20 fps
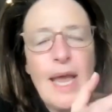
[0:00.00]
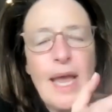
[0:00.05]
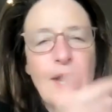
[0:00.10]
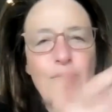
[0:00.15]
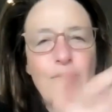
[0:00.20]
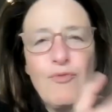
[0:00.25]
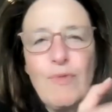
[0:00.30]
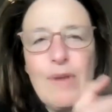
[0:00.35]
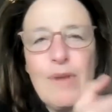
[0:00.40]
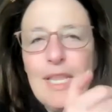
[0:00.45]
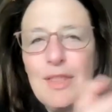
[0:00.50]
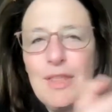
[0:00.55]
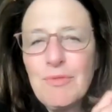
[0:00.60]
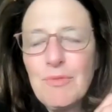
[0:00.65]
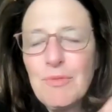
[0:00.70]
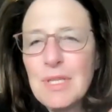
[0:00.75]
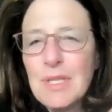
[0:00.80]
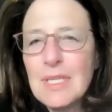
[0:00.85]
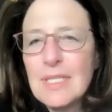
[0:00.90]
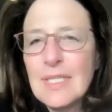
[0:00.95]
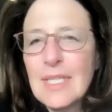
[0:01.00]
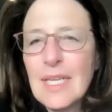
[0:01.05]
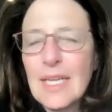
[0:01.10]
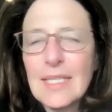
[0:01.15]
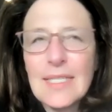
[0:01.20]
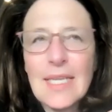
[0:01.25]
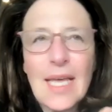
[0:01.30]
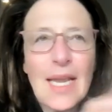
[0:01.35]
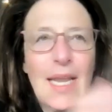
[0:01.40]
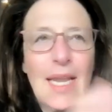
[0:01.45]
and read through these
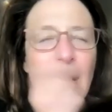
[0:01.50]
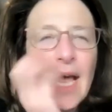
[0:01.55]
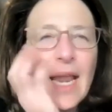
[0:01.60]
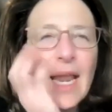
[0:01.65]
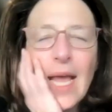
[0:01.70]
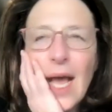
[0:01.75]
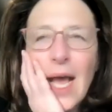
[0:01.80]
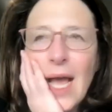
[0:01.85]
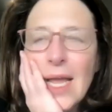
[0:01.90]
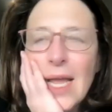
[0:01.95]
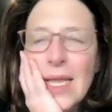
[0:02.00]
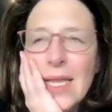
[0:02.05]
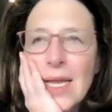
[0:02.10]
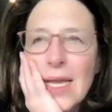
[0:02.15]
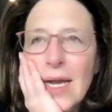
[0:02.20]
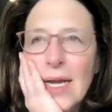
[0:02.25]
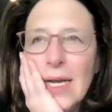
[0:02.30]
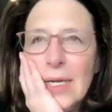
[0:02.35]
things. And I